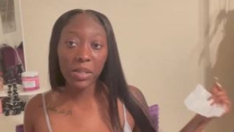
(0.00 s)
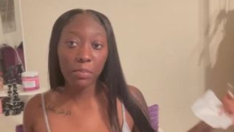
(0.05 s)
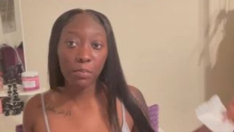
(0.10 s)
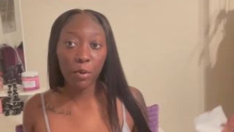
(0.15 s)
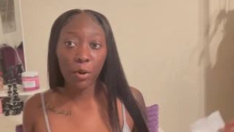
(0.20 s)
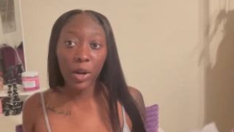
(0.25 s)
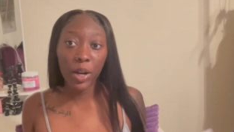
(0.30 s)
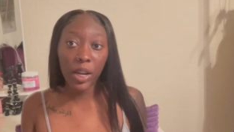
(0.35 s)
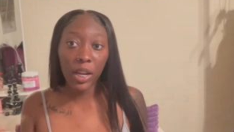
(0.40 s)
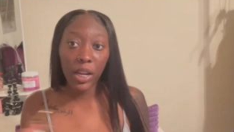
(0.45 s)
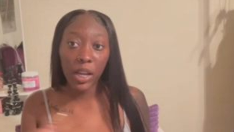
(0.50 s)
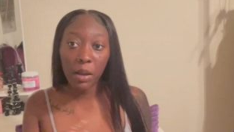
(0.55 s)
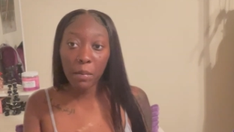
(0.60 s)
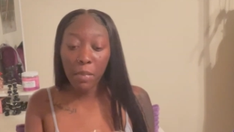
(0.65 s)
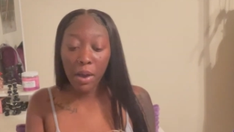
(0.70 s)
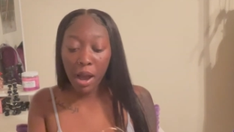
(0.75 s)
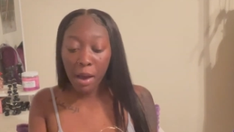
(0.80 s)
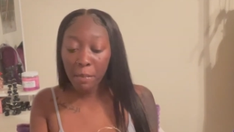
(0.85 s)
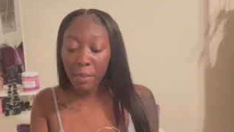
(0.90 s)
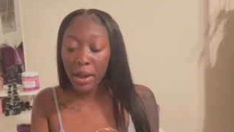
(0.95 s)
spring,
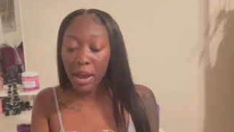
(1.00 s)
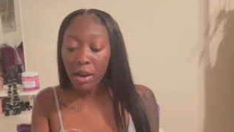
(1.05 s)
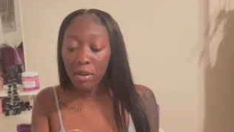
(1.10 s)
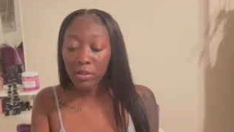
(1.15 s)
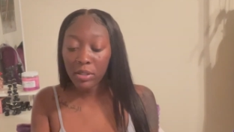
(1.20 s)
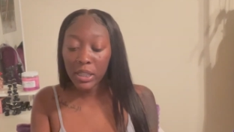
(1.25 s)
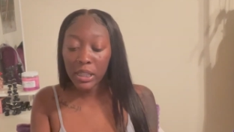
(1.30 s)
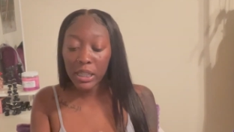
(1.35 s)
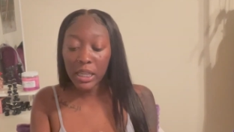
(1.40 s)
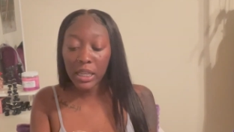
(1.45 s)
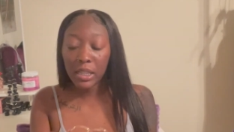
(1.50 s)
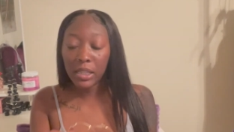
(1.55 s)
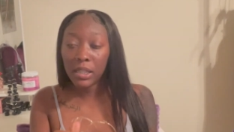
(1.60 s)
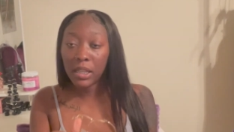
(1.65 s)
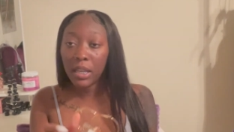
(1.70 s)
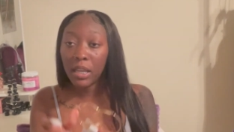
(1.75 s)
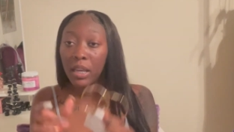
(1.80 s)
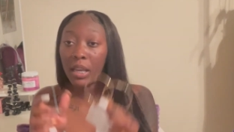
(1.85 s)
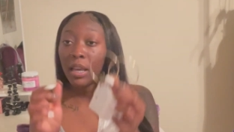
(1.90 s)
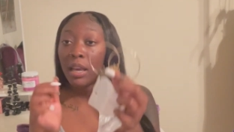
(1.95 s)
pop out
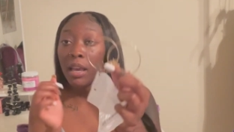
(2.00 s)
season,